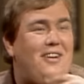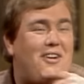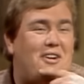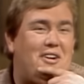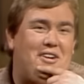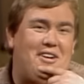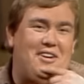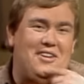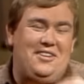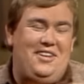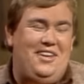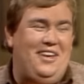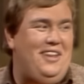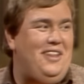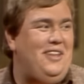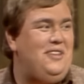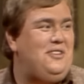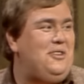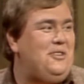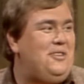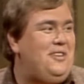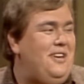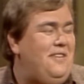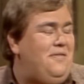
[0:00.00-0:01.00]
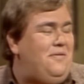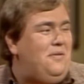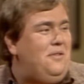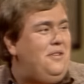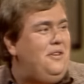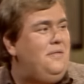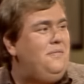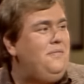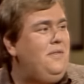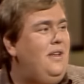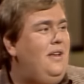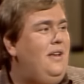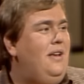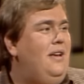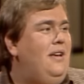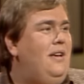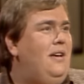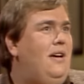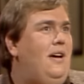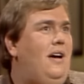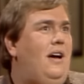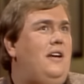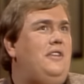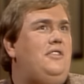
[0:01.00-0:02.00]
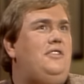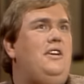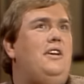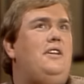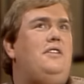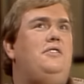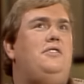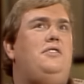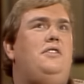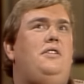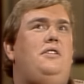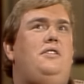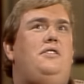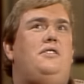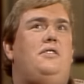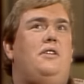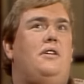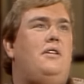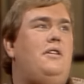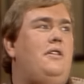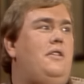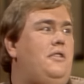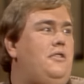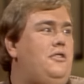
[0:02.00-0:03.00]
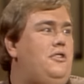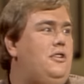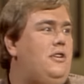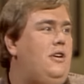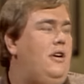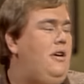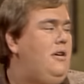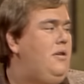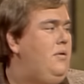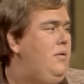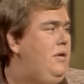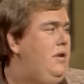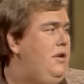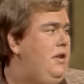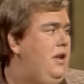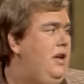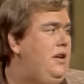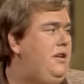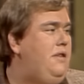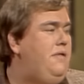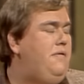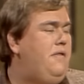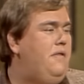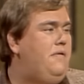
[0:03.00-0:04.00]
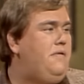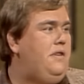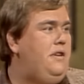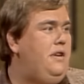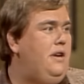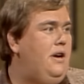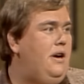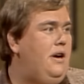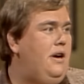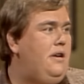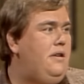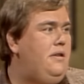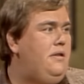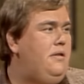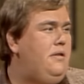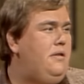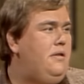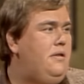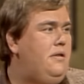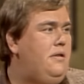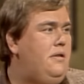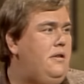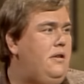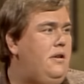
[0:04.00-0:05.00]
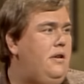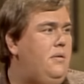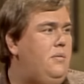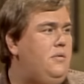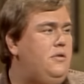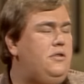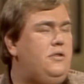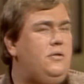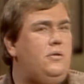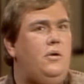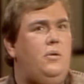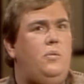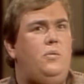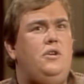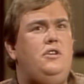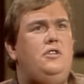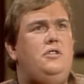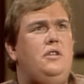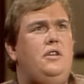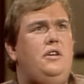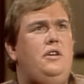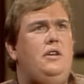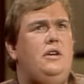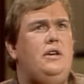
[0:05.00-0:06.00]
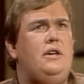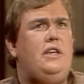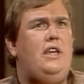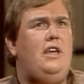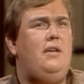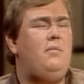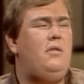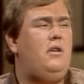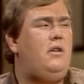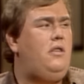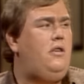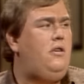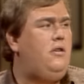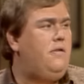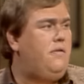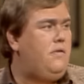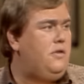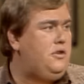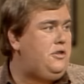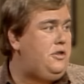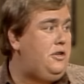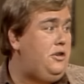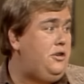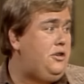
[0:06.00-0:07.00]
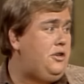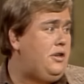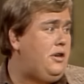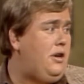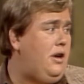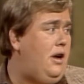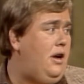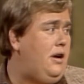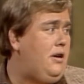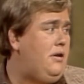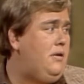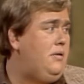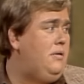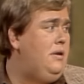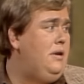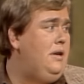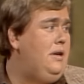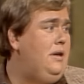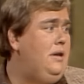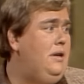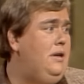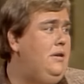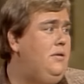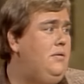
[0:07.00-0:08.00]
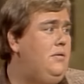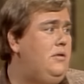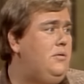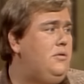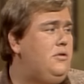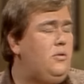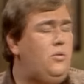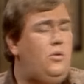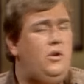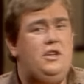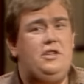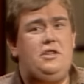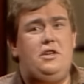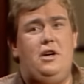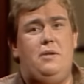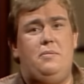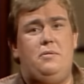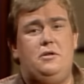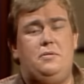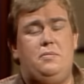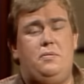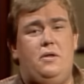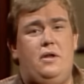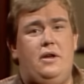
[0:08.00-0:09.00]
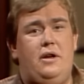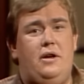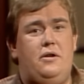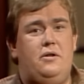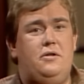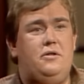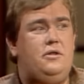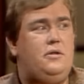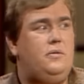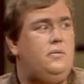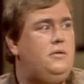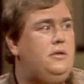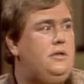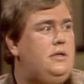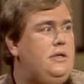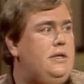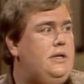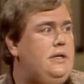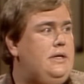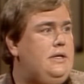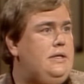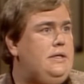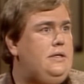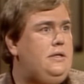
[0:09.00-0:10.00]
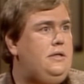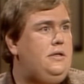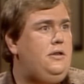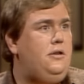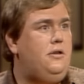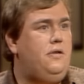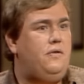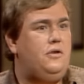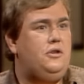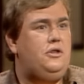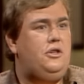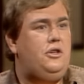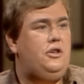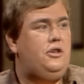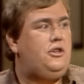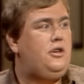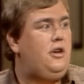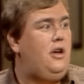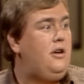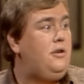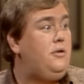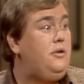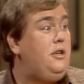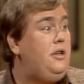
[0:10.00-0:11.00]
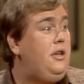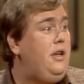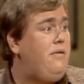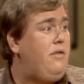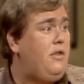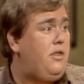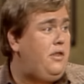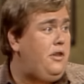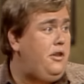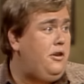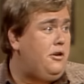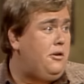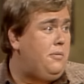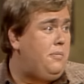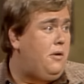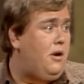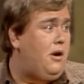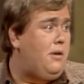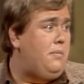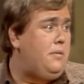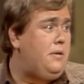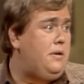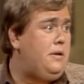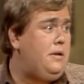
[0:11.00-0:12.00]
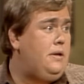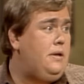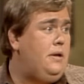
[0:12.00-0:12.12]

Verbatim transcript: Oh, okay, that's a tough one, though. Second City started in Chicago in 1959. It was originally came out of the University of Chicago when it was the West Compass Players. It was the University of Chicago didn't have a theater department,